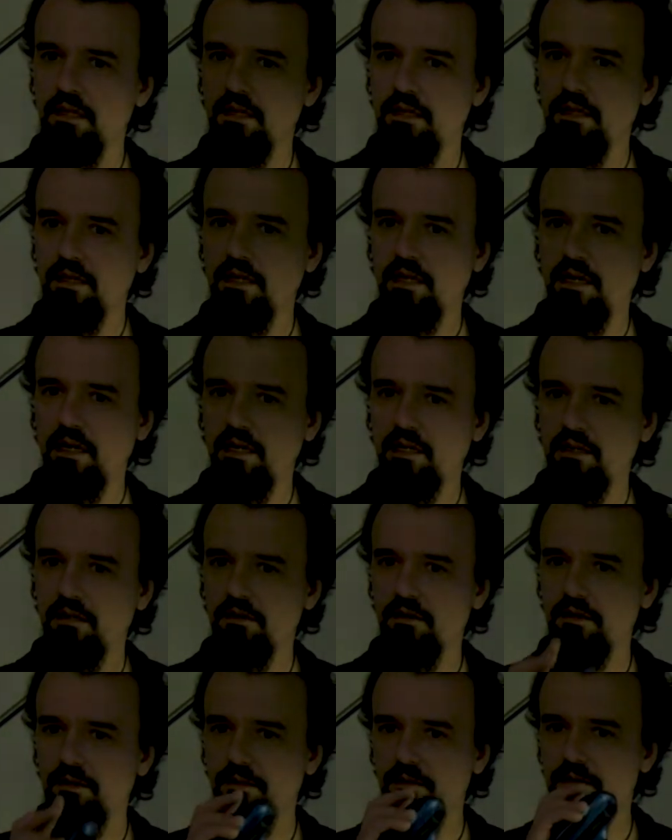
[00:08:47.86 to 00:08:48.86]
yeah,
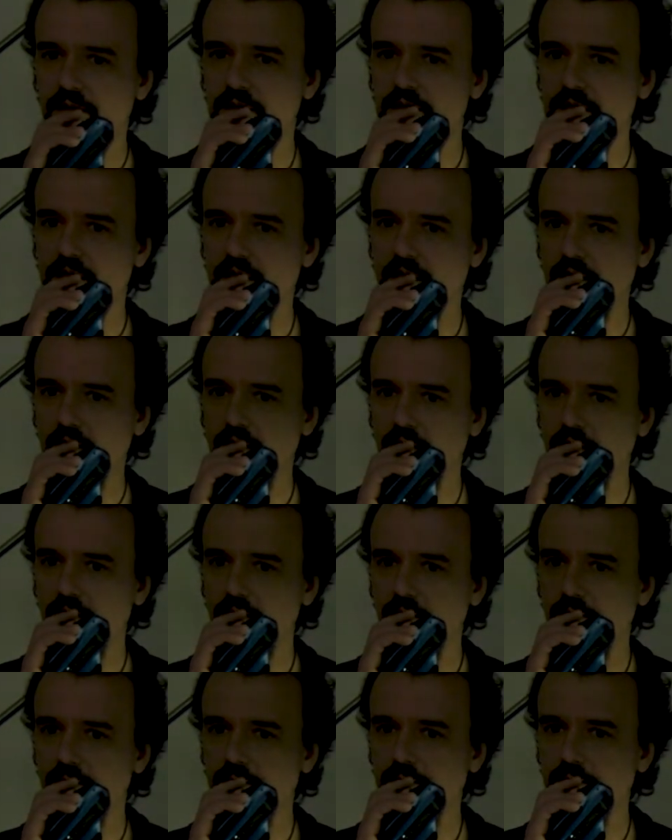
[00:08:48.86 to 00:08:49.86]
you're seeing
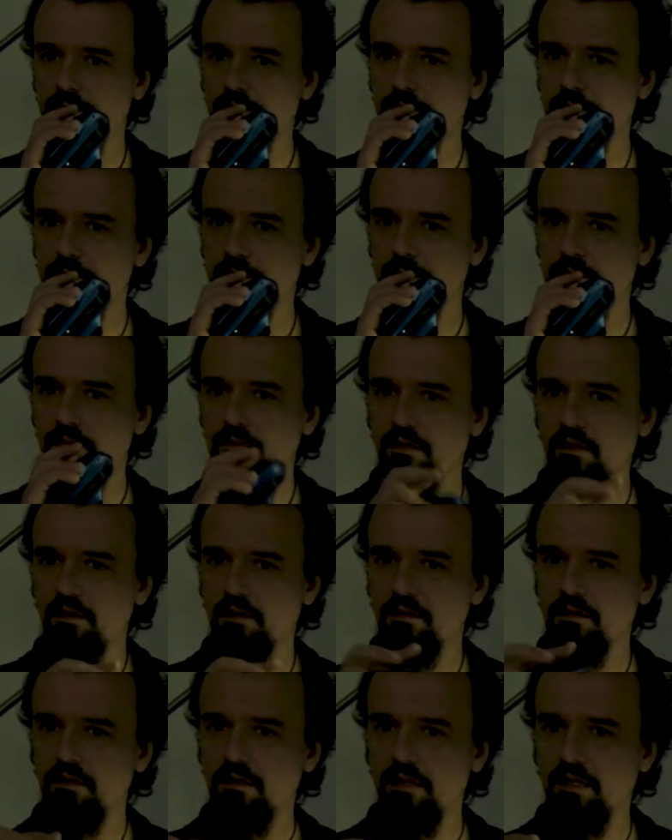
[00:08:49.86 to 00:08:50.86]

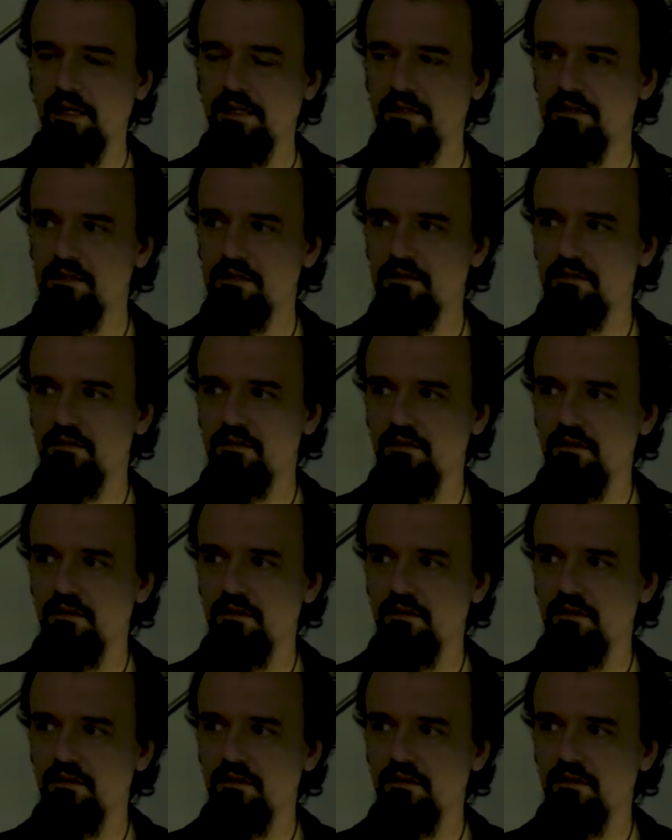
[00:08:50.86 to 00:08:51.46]
the lights